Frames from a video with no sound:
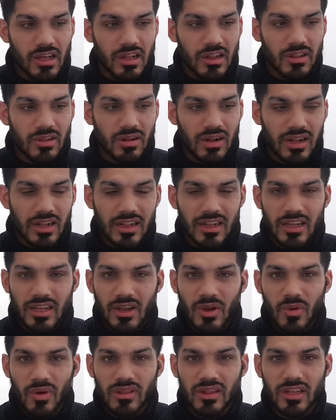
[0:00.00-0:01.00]
So, let's
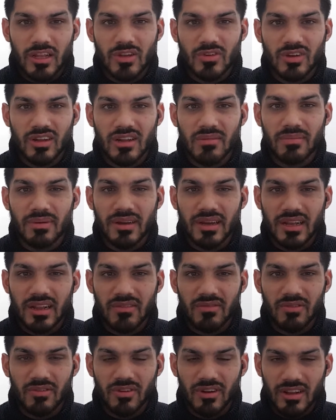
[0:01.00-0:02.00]
see what this trailer brings in
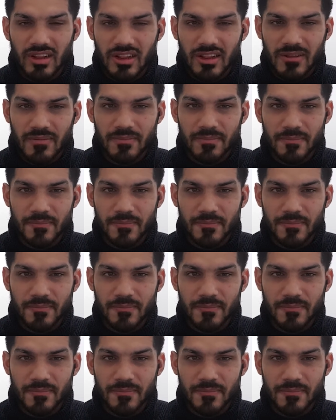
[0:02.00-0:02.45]
for us.